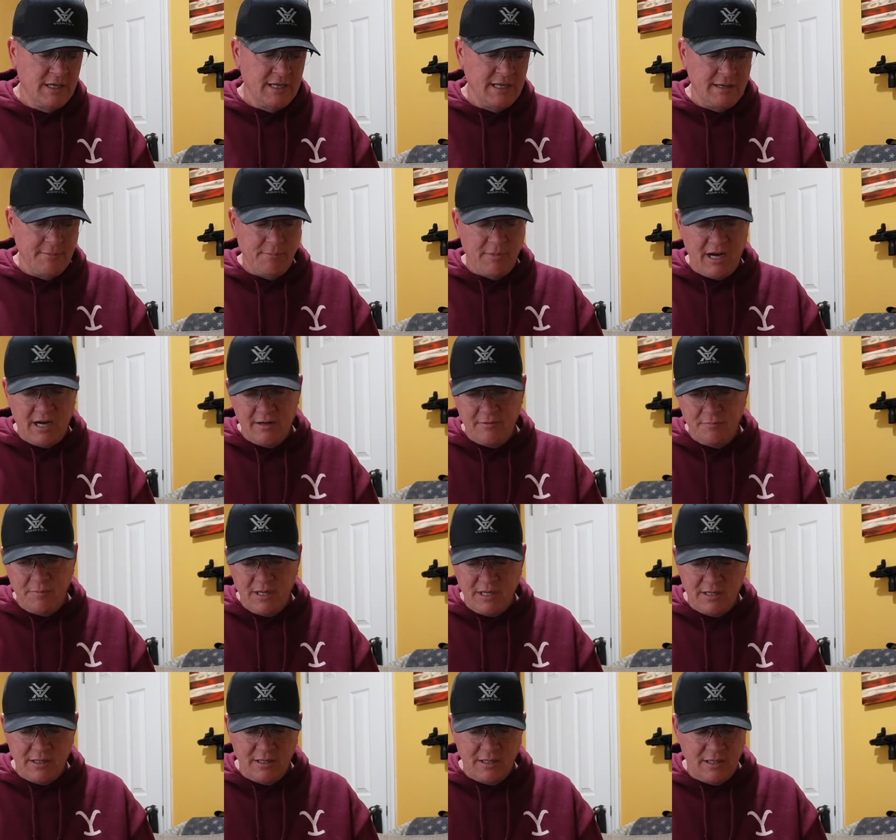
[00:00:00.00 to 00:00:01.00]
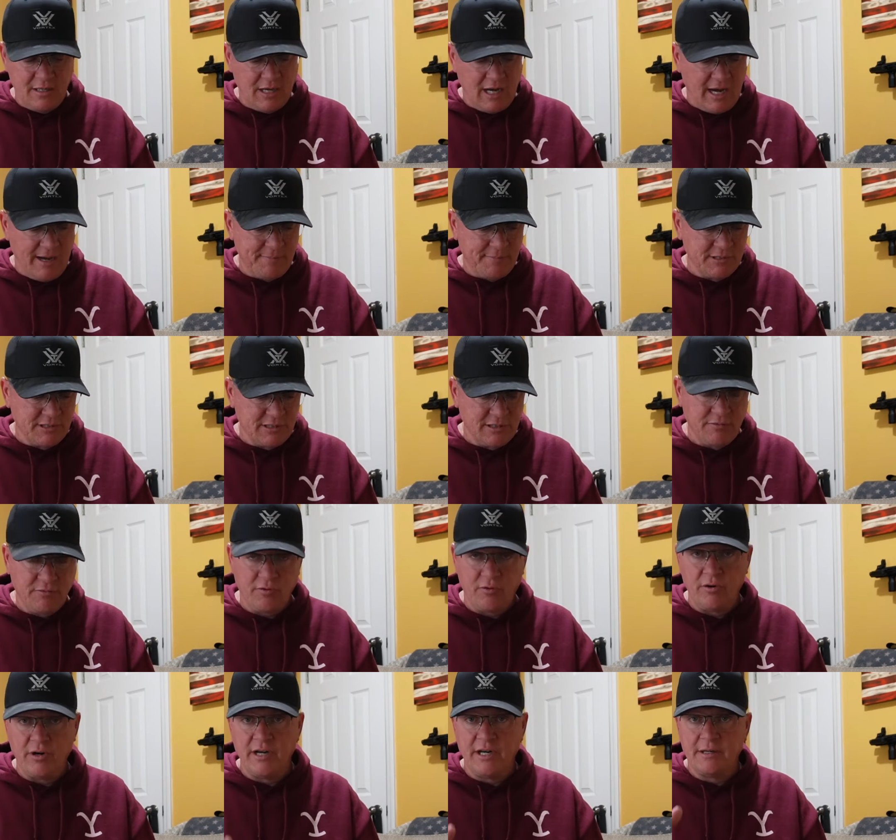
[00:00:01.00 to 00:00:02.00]
It might have been the opposite
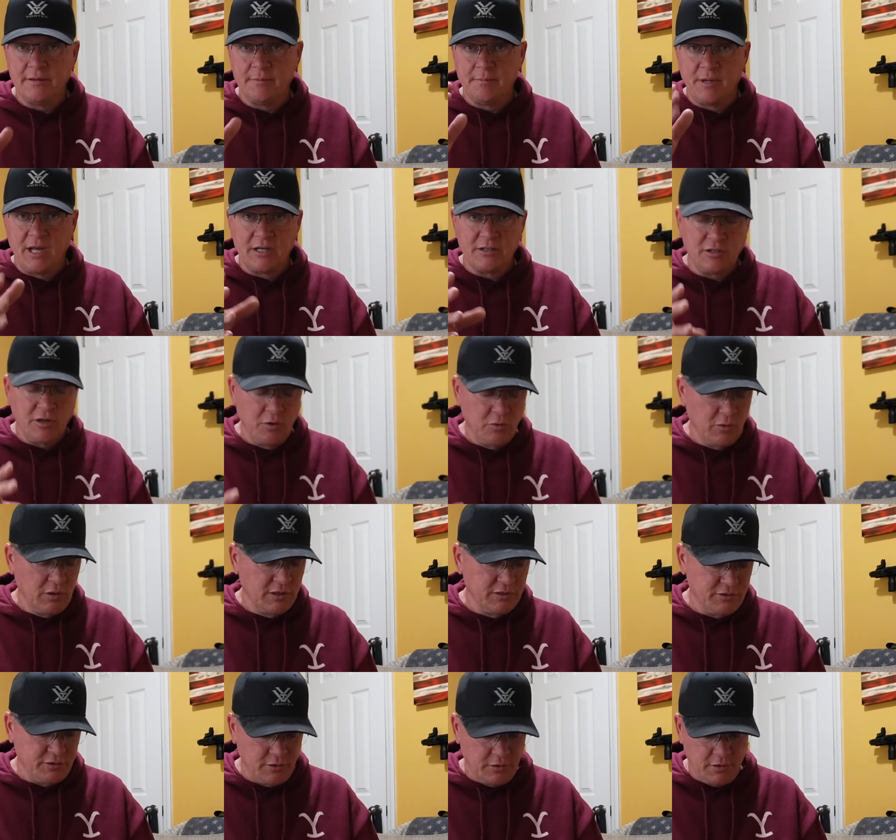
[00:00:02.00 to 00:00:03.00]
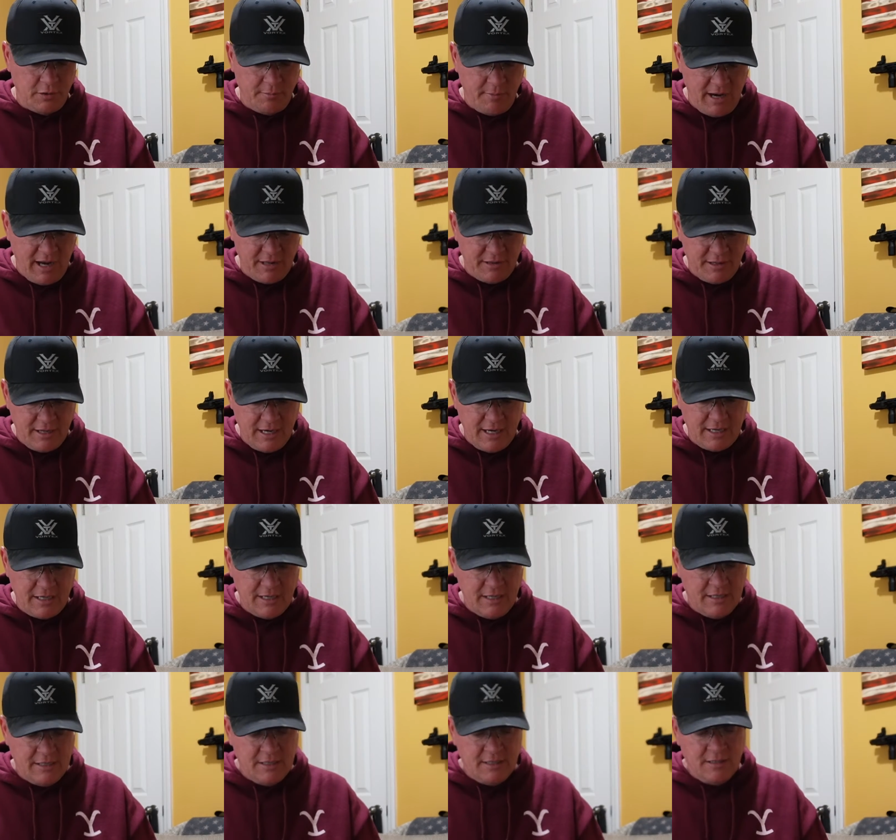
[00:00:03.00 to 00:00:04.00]
thread. I'm not totally sure about that,
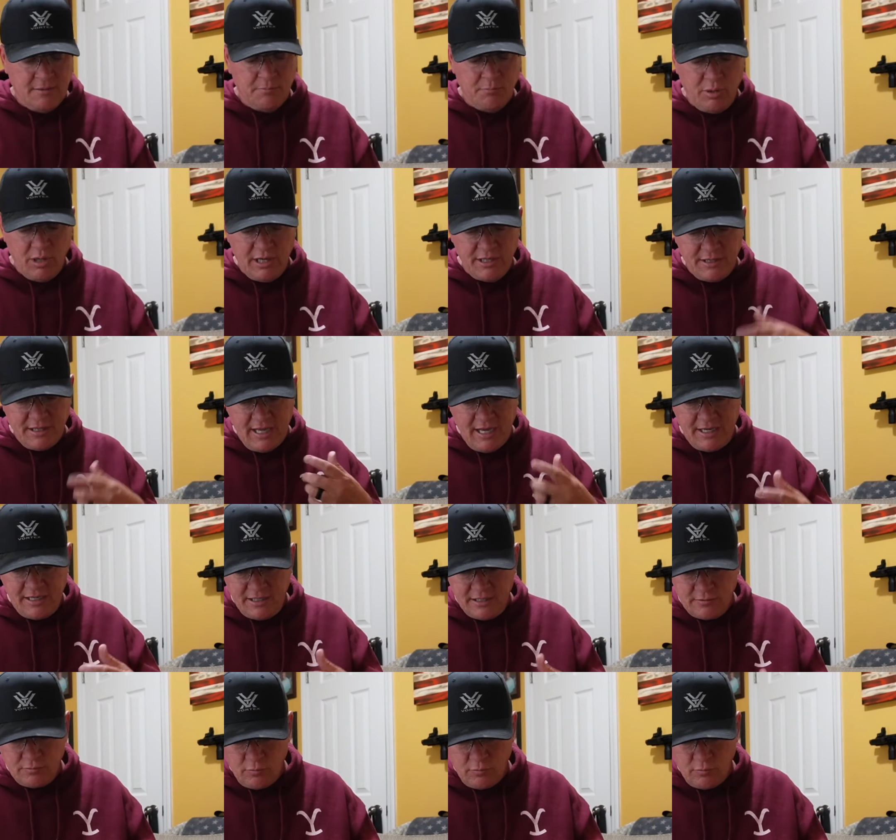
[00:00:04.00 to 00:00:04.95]
but that is